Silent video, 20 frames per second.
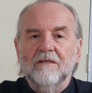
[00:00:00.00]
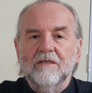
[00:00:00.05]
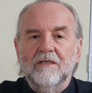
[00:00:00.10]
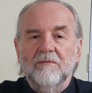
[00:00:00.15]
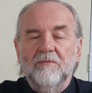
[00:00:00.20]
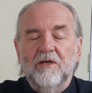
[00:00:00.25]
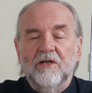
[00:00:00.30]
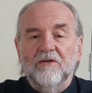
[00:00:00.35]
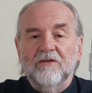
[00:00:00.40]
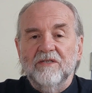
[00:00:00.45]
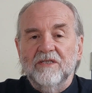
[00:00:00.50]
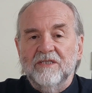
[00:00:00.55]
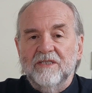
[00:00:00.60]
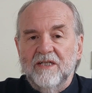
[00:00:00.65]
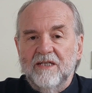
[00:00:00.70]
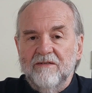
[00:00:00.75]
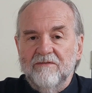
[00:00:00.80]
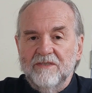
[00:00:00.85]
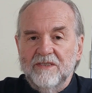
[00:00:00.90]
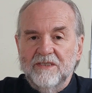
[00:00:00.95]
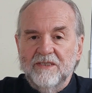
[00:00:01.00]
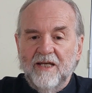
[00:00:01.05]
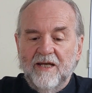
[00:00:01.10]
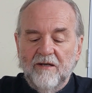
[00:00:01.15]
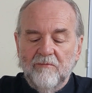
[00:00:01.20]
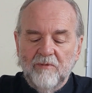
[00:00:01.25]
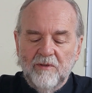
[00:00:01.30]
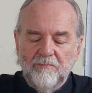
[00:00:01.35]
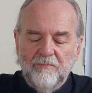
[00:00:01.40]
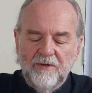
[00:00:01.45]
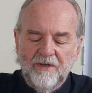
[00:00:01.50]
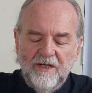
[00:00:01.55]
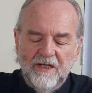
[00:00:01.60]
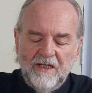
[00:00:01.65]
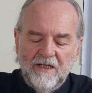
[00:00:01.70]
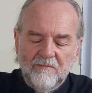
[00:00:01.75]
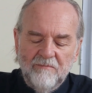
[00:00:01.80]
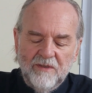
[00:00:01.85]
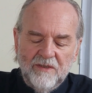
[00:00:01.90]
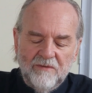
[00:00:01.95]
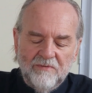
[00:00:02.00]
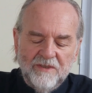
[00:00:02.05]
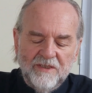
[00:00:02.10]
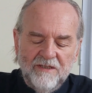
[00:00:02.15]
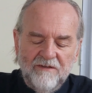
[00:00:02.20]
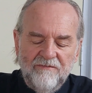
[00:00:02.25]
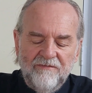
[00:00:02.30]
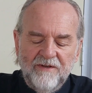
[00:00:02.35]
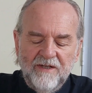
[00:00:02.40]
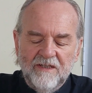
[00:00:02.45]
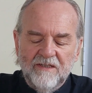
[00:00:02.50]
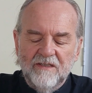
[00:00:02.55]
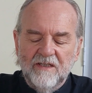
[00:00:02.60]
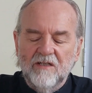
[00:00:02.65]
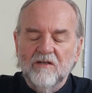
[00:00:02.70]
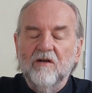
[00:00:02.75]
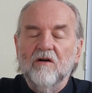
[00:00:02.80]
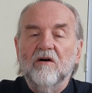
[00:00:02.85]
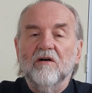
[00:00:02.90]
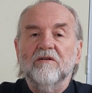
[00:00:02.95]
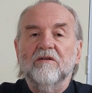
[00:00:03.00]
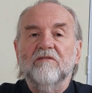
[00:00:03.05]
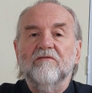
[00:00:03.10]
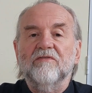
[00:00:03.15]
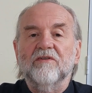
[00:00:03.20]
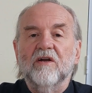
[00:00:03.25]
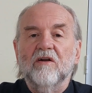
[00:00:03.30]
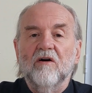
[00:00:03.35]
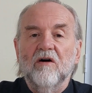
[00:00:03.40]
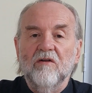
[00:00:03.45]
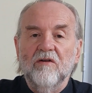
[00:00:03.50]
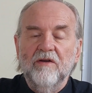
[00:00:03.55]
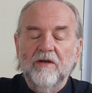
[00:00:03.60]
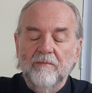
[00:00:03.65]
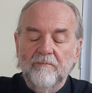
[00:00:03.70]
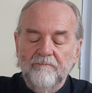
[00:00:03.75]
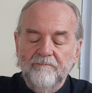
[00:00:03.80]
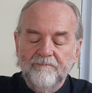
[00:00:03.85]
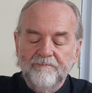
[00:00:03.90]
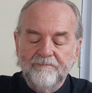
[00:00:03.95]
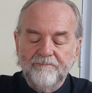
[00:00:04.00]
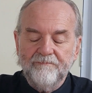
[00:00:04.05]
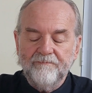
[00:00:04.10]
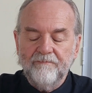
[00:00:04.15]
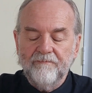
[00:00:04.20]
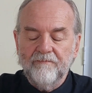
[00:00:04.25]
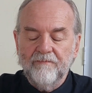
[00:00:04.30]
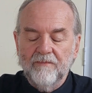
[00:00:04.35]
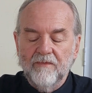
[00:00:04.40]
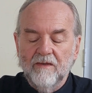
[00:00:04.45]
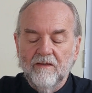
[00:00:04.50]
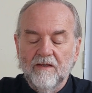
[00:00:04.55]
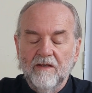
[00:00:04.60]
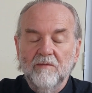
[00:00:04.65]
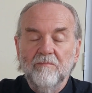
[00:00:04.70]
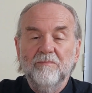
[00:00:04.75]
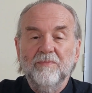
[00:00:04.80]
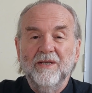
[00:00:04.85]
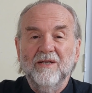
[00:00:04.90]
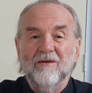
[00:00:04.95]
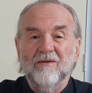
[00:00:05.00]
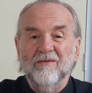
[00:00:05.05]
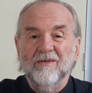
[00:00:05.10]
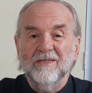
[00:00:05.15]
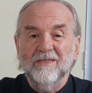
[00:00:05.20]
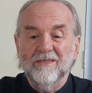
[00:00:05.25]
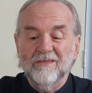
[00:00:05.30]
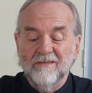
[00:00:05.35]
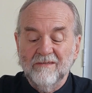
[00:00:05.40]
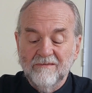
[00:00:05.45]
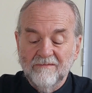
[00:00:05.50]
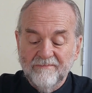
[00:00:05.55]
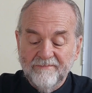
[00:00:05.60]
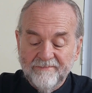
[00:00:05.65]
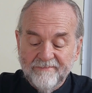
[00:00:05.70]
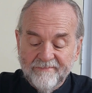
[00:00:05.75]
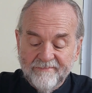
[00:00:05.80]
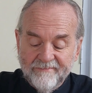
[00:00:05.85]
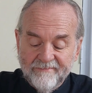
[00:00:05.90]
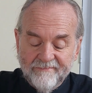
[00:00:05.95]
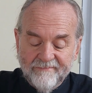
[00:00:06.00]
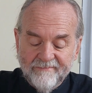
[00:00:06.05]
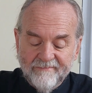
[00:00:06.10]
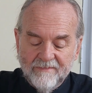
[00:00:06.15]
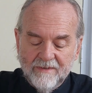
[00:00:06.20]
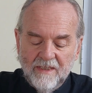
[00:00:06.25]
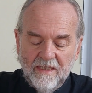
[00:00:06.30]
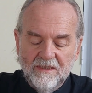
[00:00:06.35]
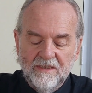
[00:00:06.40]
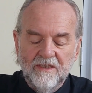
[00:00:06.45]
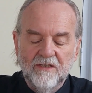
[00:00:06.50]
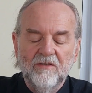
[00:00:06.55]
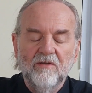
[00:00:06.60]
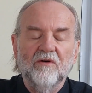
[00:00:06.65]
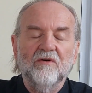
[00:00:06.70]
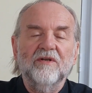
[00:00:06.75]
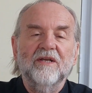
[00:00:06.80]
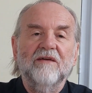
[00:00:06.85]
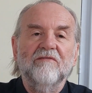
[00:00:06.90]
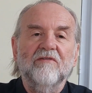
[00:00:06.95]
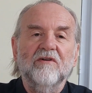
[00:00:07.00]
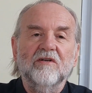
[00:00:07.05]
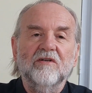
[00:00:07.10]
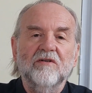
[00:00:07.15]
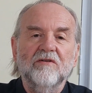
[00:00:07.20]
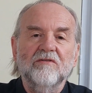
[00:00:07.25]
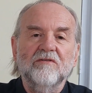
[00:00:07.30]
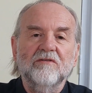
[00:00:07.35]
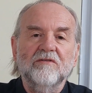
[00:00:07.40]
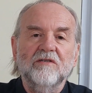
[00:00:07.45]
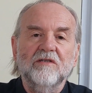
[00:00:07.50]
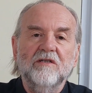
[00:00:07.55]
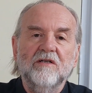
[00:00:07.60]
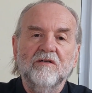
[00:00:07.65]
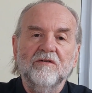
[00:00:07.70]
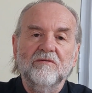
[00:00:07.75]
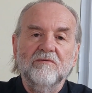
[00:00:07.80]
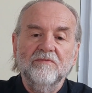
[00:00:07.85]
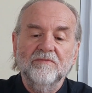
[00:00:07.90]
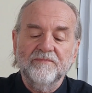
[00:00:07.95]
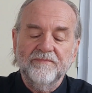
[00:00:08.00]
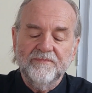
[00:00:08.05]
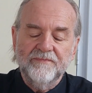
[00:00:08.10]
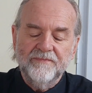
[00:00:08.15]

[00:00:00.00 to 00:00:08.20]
To be honest, David's terrible predicament was he feared that God had forgotten him. And be honest, has the thought ever occurred to you?